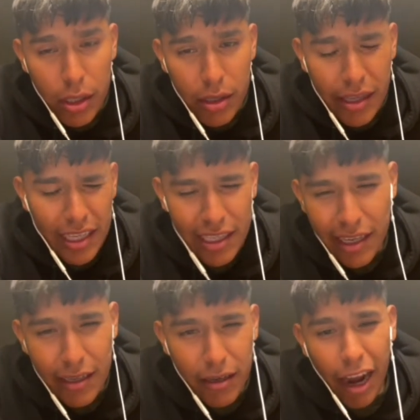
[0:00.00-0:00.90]
that's
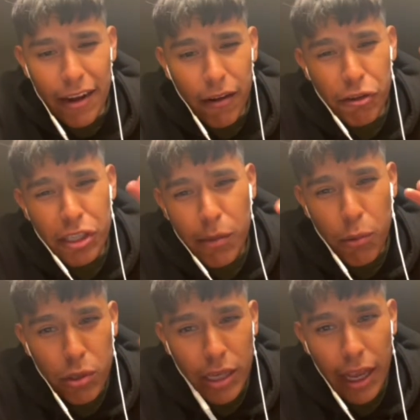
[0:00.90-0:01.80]
like kind of
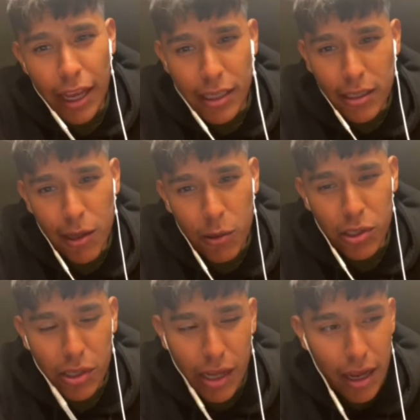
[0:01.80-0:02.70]
resembles as close
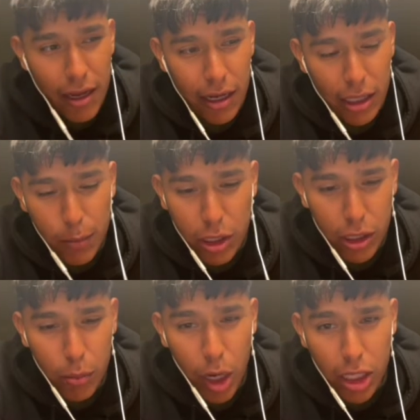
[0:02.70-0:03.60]
to that as much
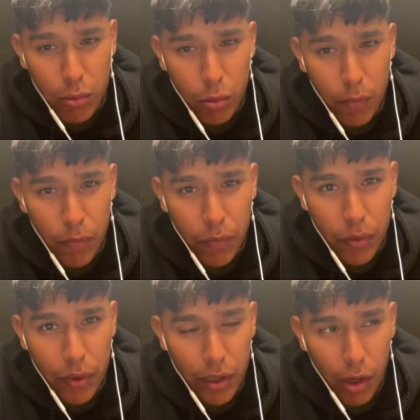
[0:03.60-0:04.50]
as possible,
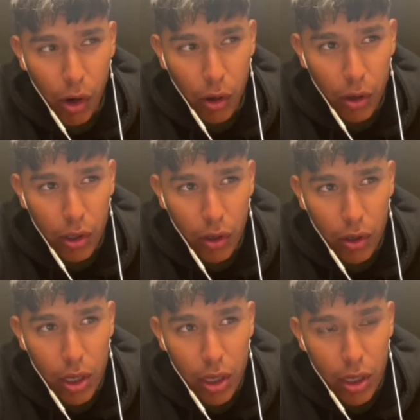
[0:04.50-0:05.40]
or
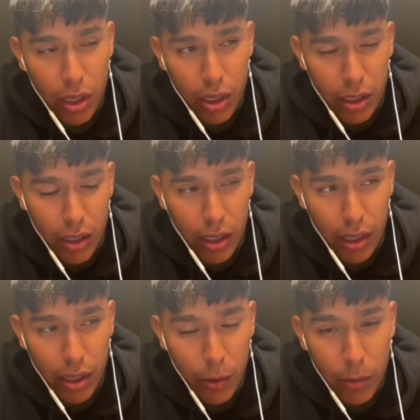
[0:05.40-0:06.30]

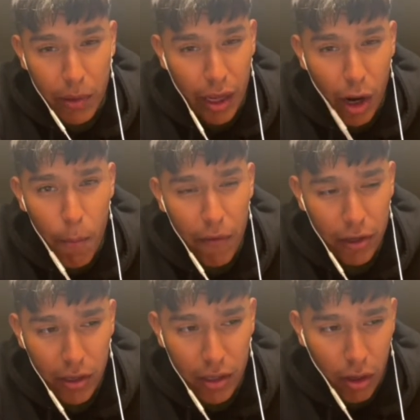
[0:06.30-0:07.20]
and it would help if
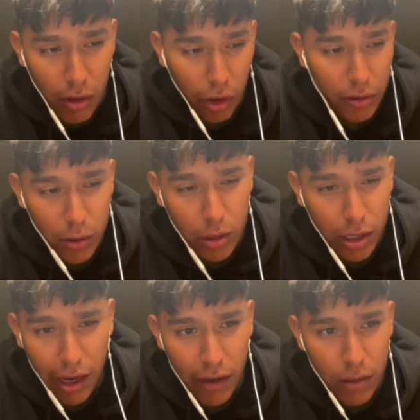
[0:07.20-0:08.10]
the artist was
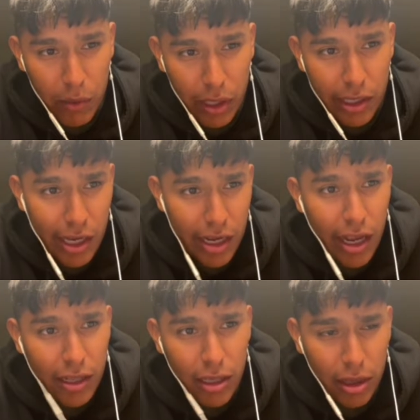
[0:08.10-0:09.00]
alive to be like, yeah,
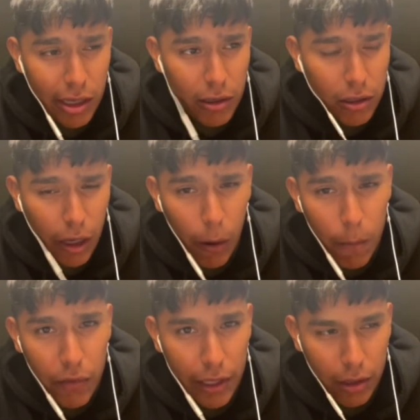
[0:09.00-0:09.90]
it's a thinker
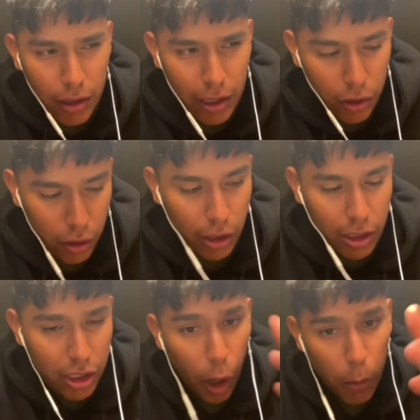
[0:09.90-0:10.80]

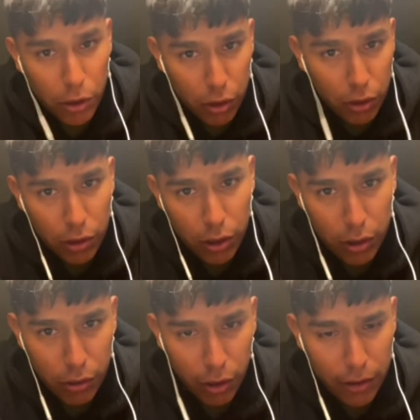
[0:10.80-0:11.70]
sculpture,
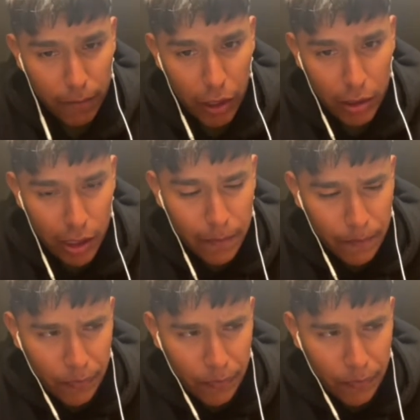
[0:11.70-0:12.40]
right? You know what I'm saying?